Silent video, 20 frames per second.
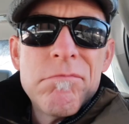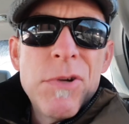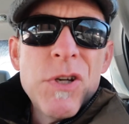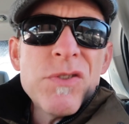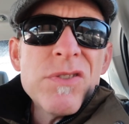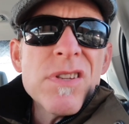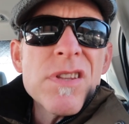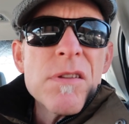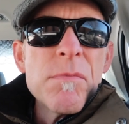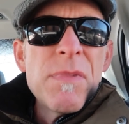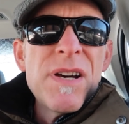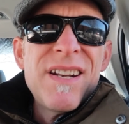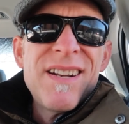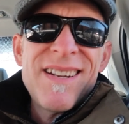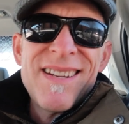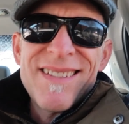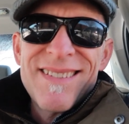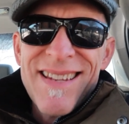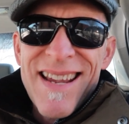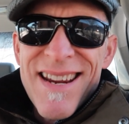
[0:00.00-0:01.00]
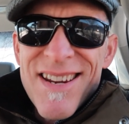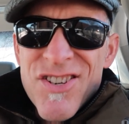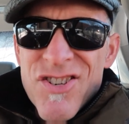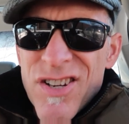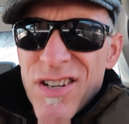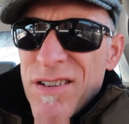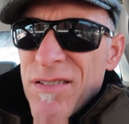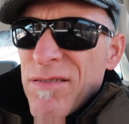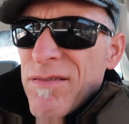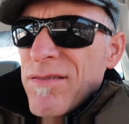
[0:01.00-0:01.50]
Most of the
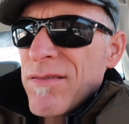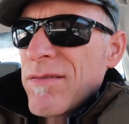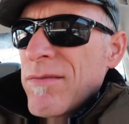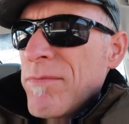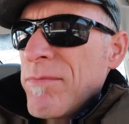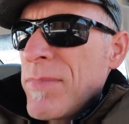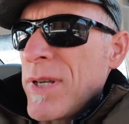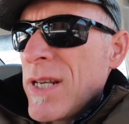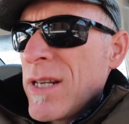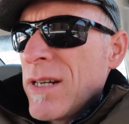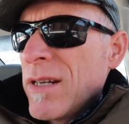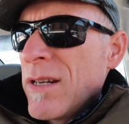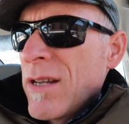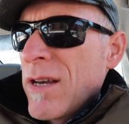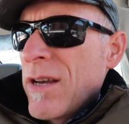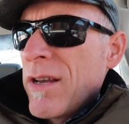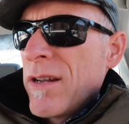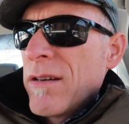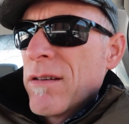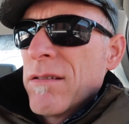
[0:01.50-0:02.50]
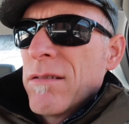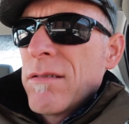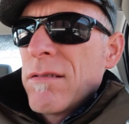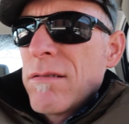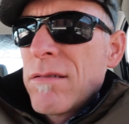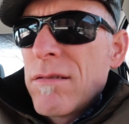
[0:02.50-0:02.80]
monetization being done